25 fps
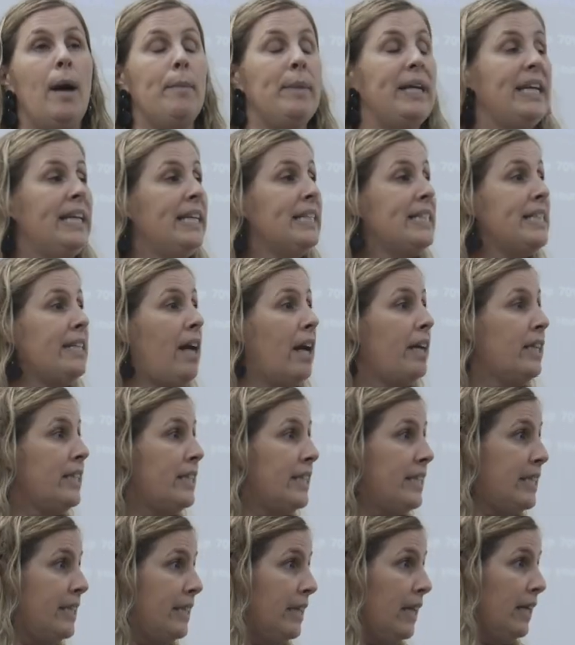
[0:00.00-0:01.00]
It is not a
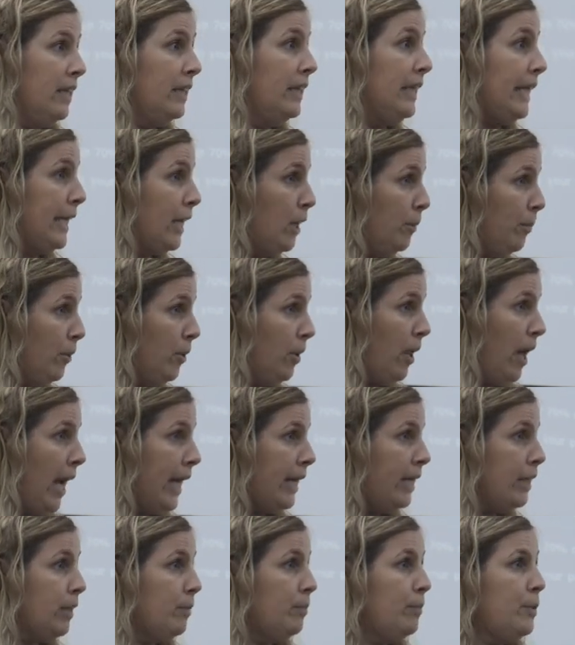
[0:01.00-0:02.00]
lickable
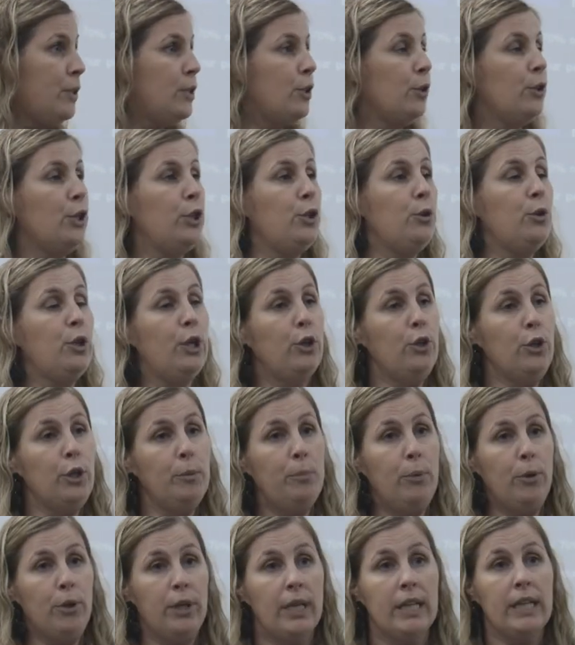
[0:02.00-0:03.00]
item, so you
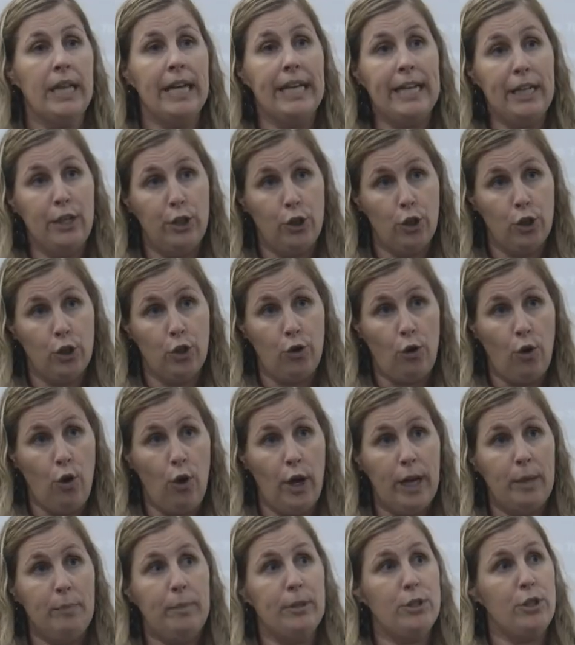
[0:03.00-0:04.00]
could put it like in your
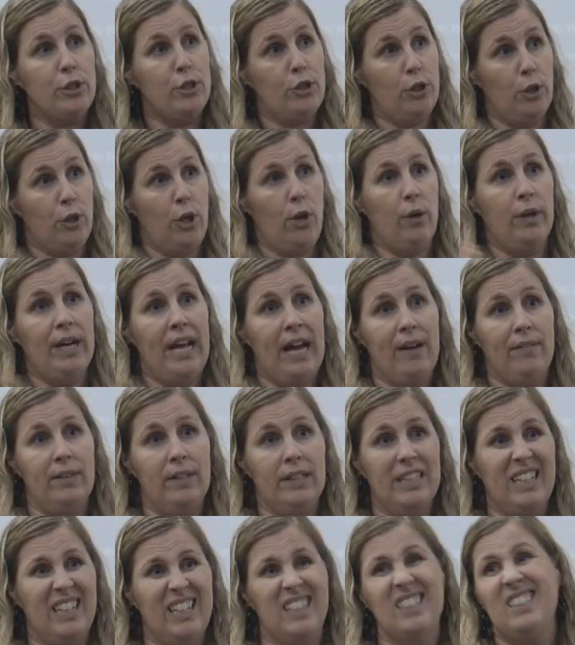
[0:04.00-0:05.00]
groin, but just don't go and have it
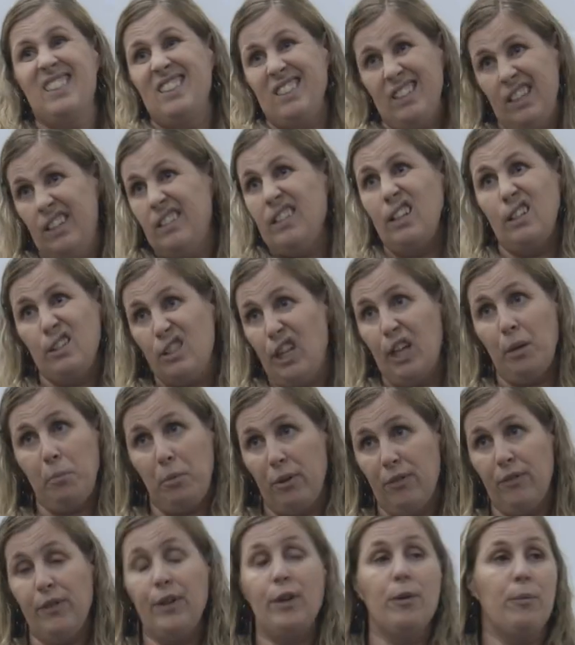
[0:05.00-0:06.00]
lick because it's gonna taste like
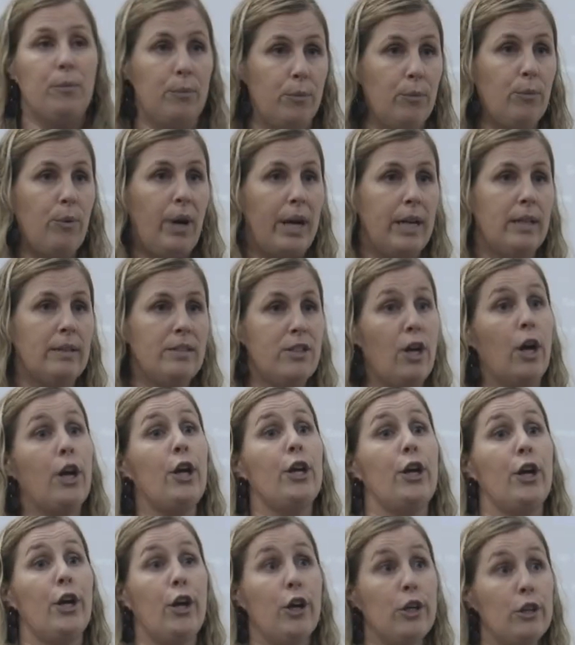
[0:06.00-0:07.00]
perfume, right? It's not
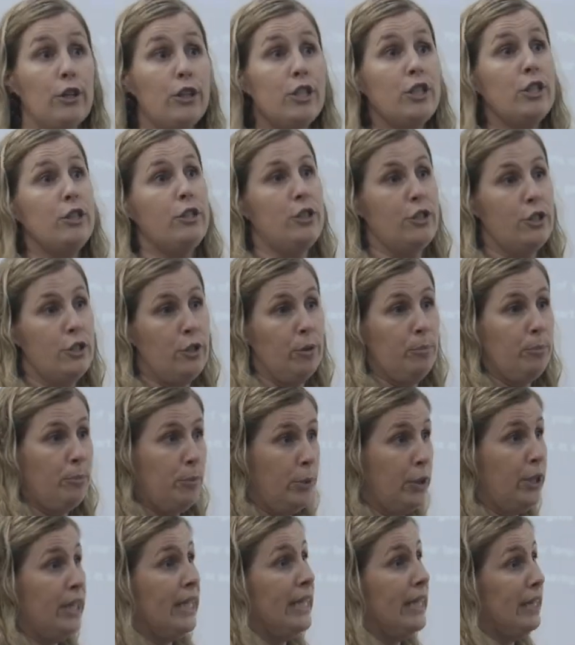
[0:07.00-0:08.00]
gonna hurt you, just don't
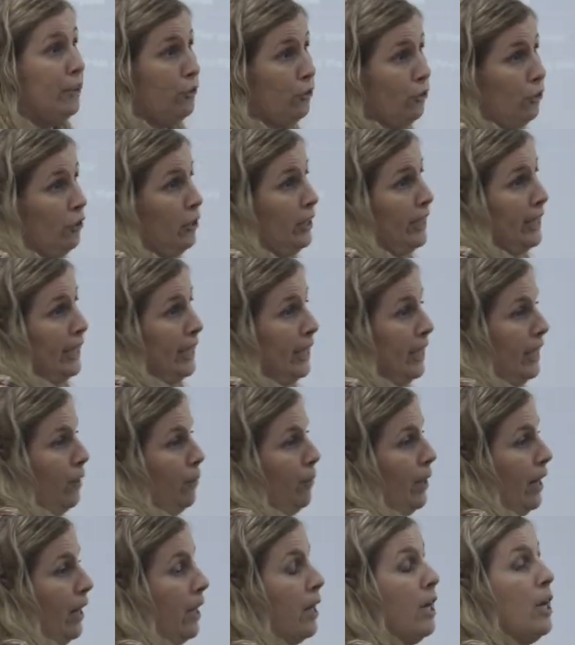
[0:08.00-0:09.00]
put it internally
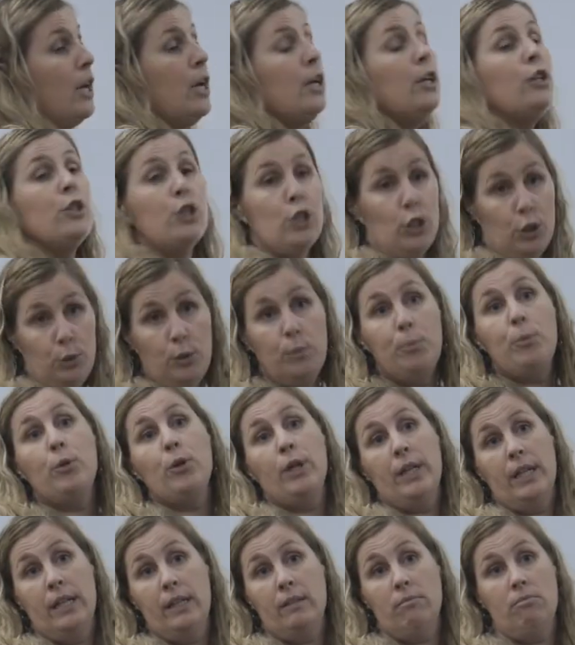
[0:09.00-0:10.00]
anywhere. So you would
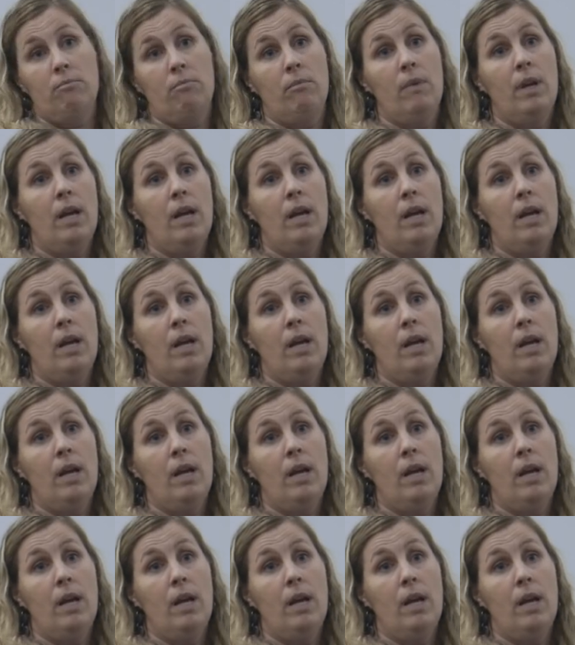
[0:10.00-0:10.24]
put it.